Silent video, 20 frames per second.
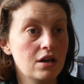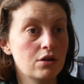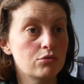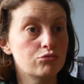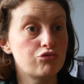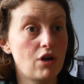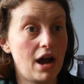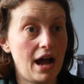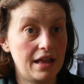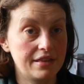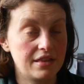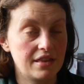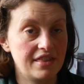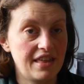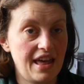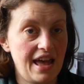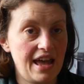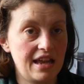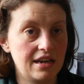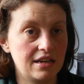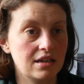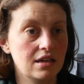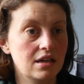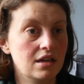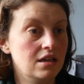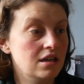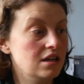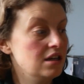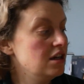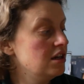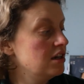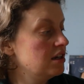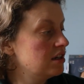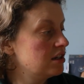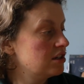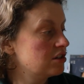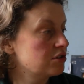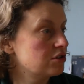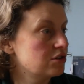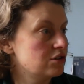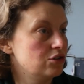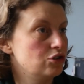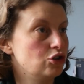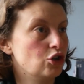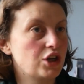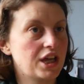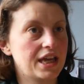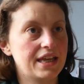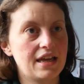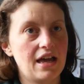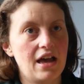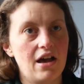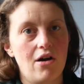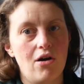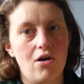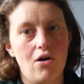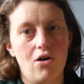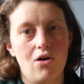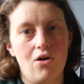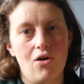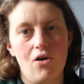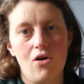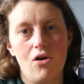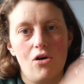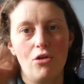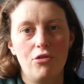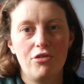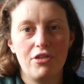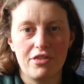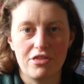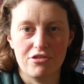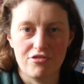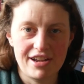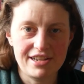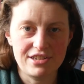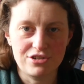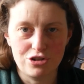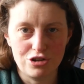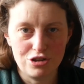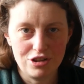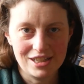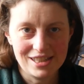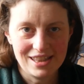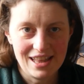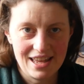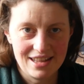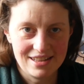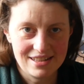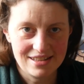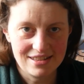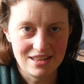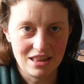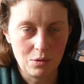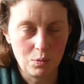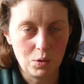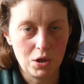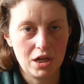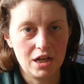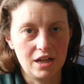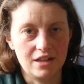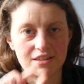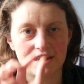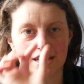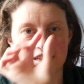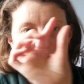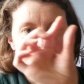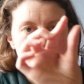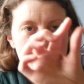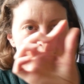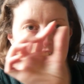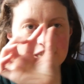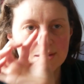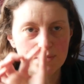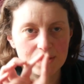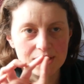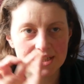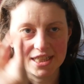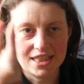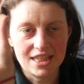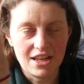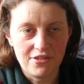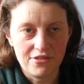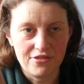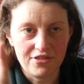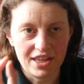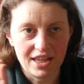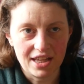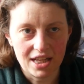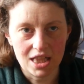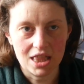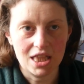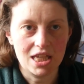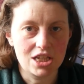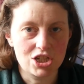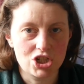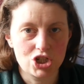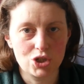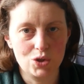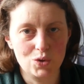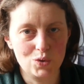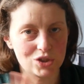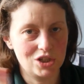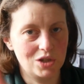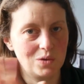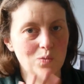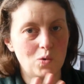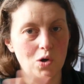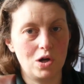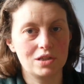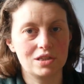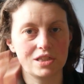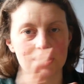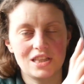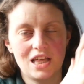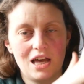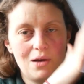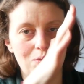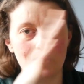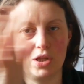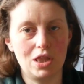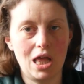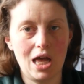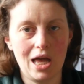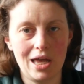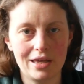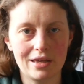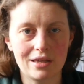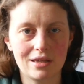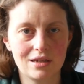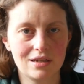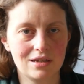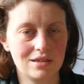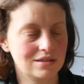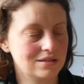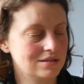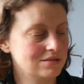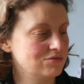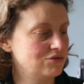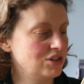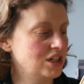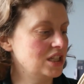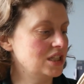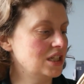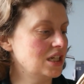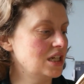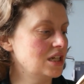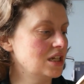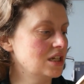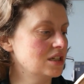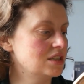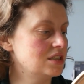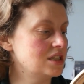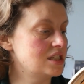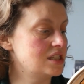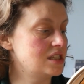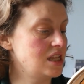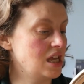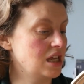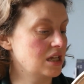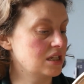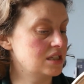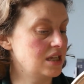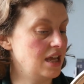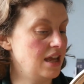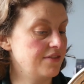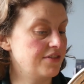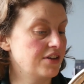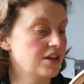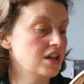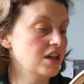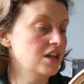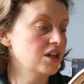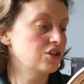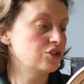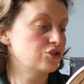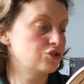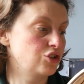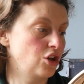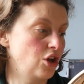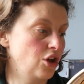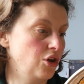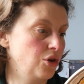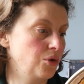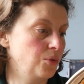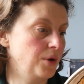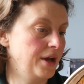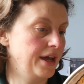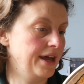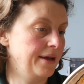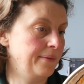rather than looking at all the thread colours that exist in the world and specifically choosing ones that were like really distinctive. So